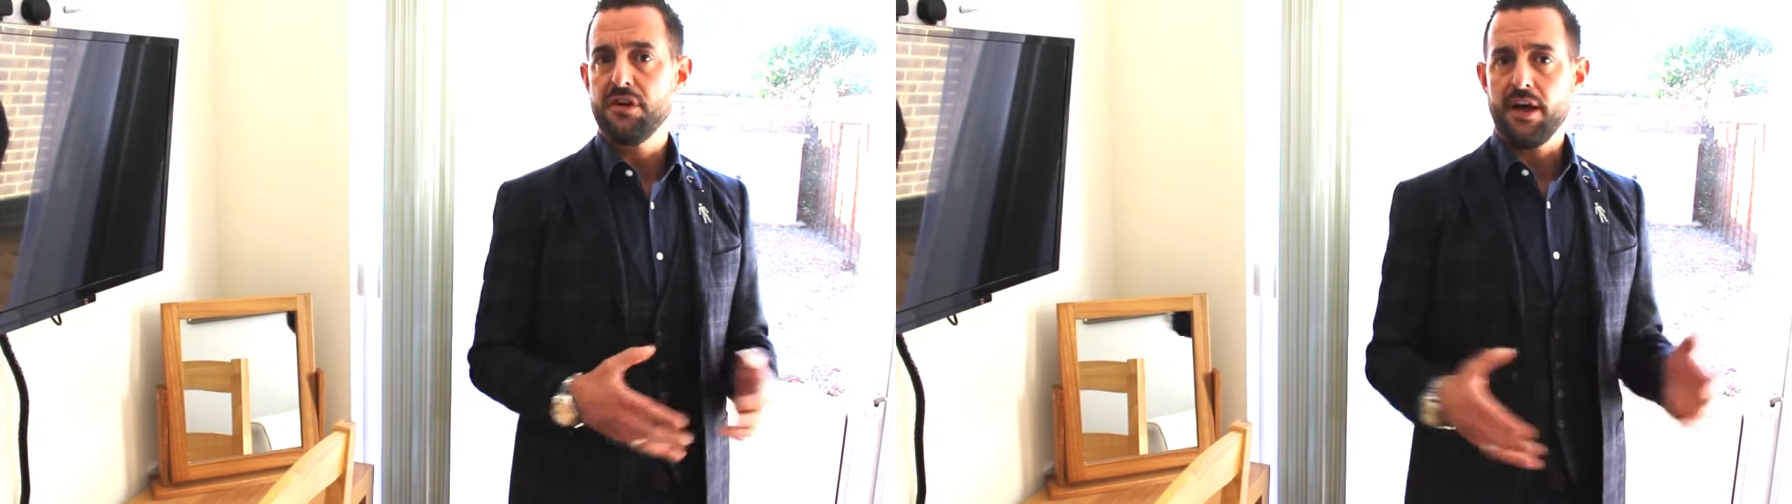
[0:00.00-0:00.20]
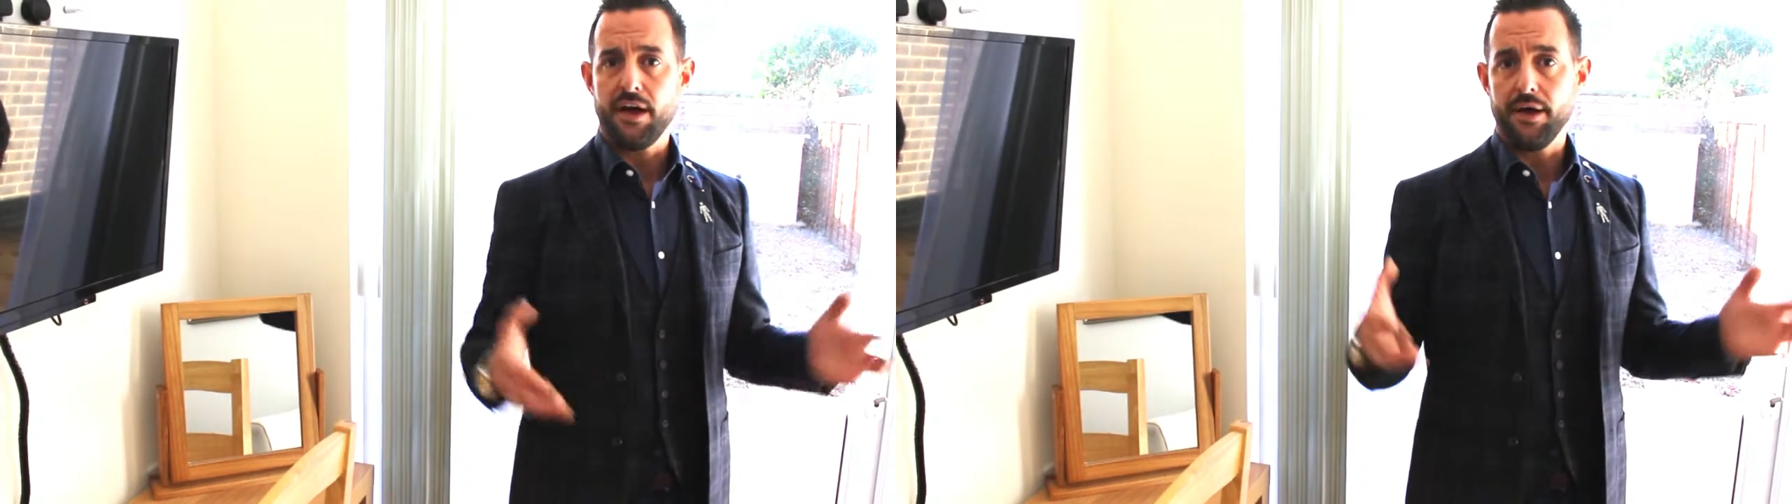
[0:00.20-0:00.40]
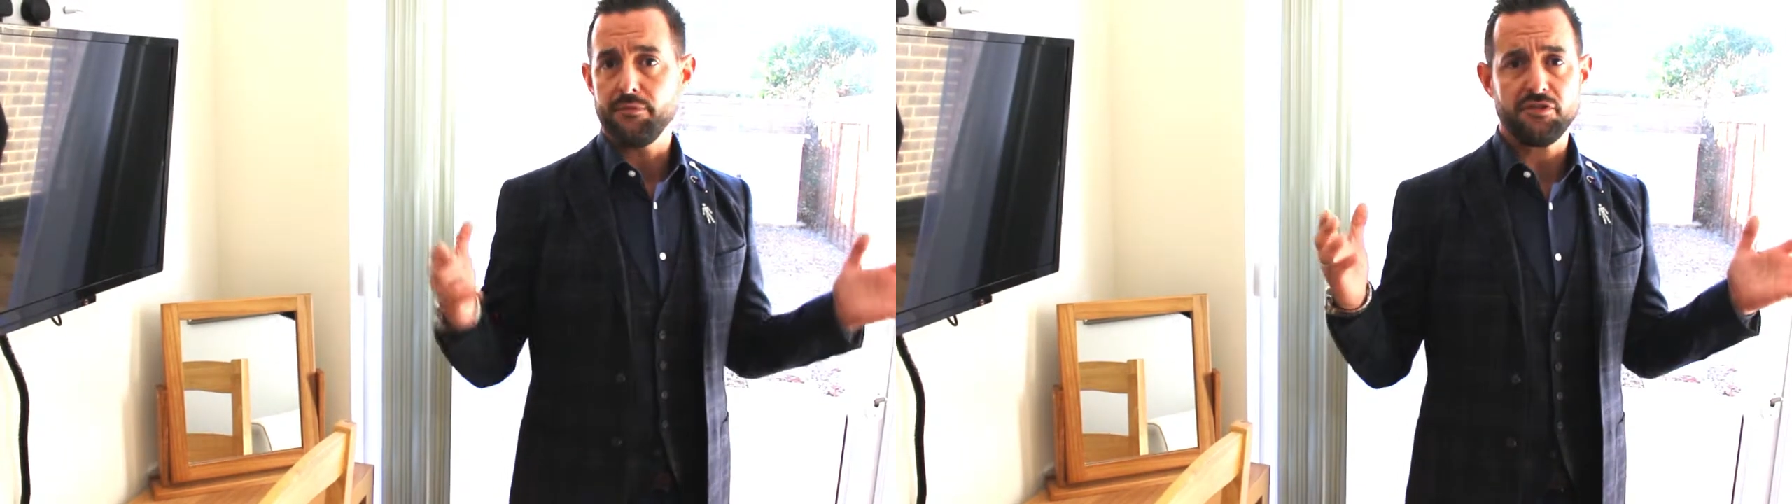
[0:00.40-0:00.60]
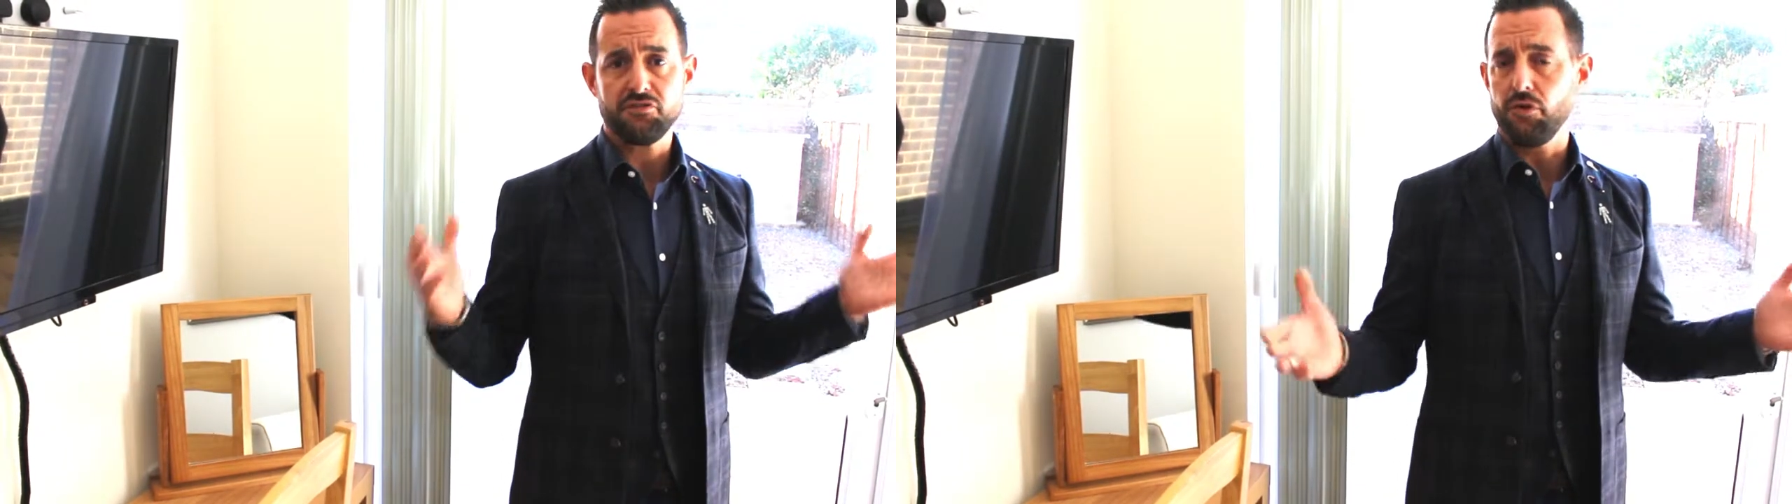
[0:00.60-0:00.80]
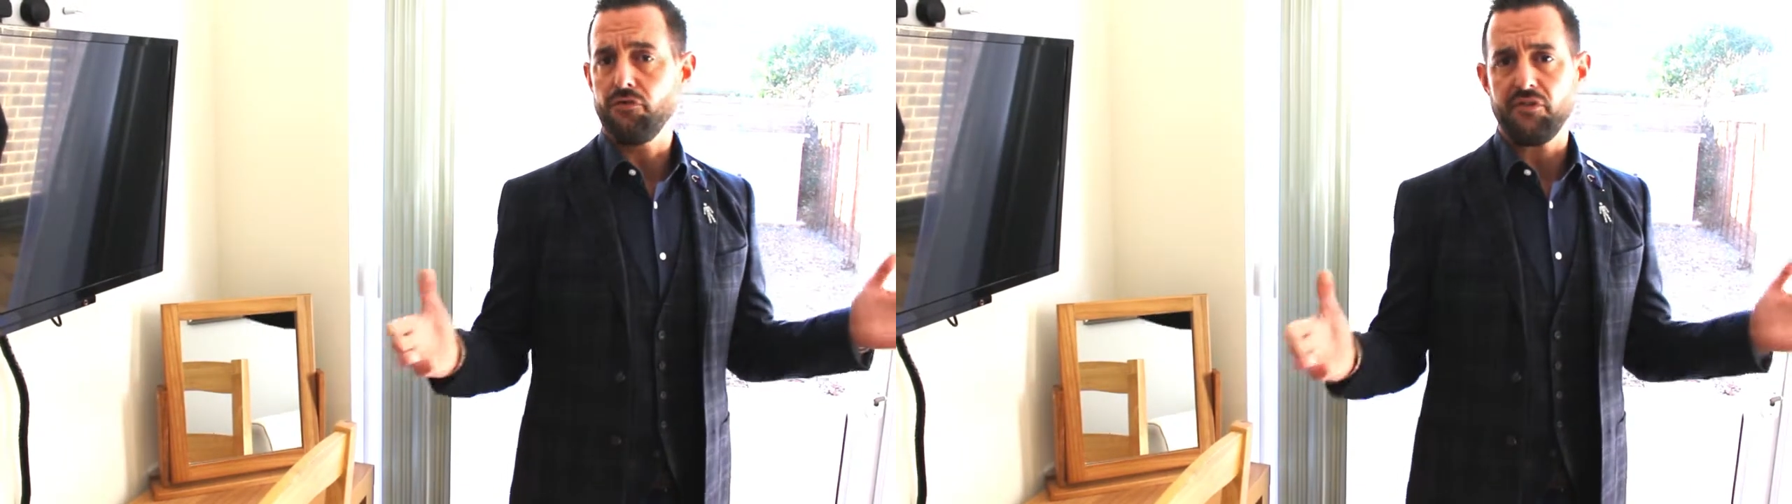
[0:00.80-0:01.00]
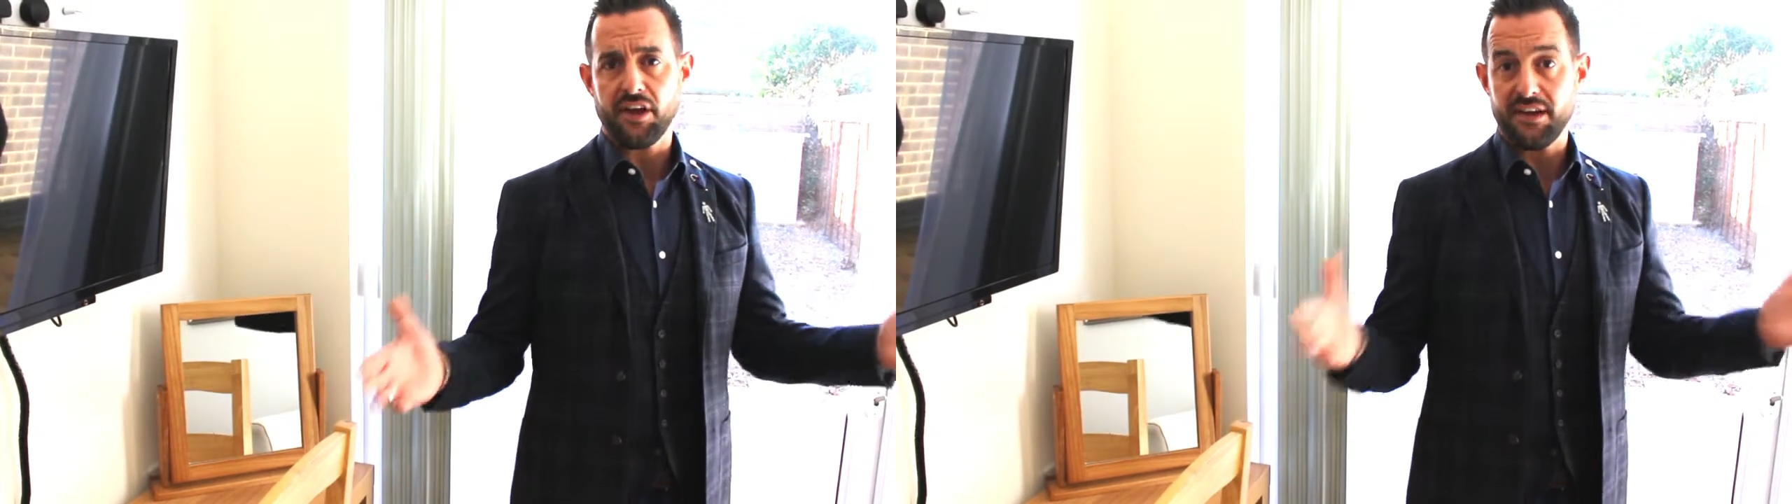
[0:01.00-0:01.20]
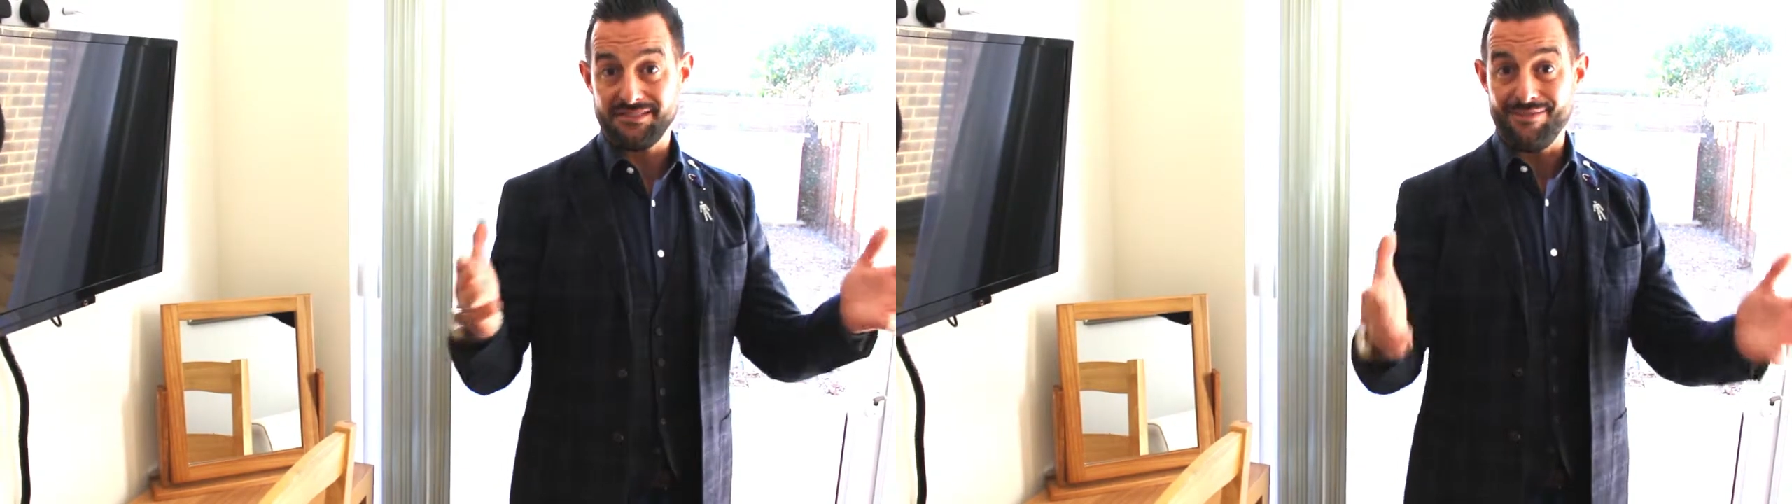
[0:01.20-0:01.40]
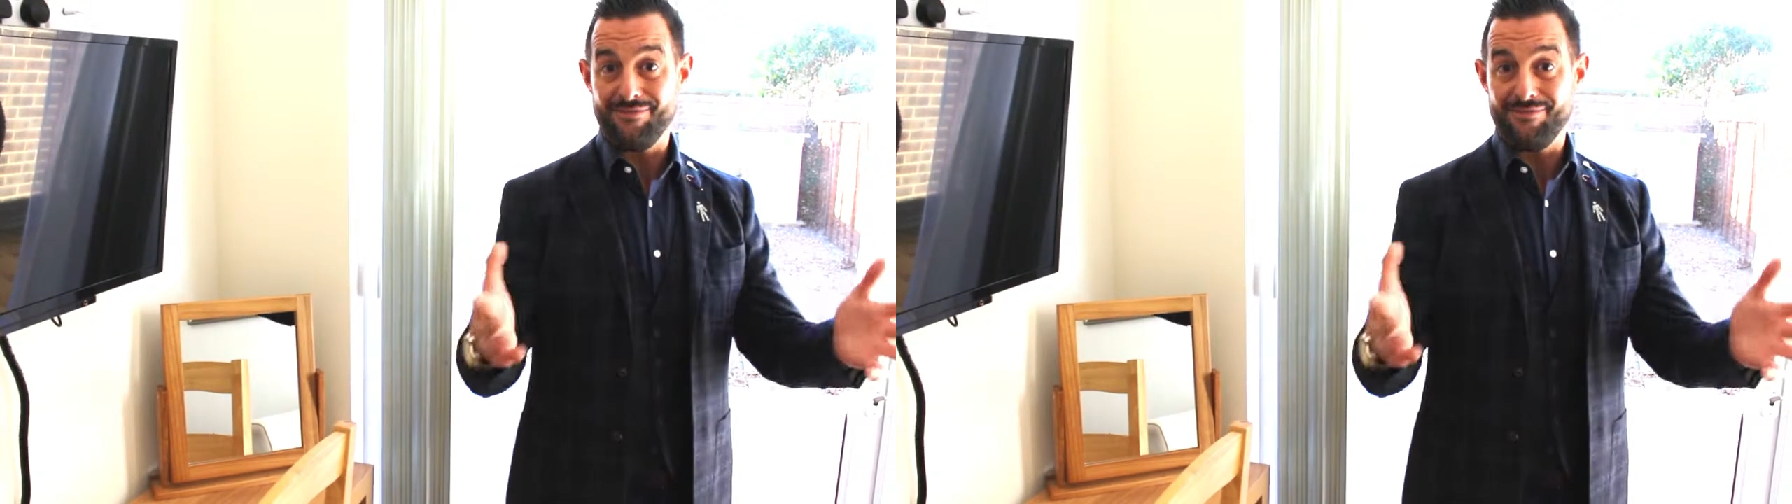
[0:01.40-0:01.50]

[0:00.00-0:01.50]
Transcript: the sort of thing as an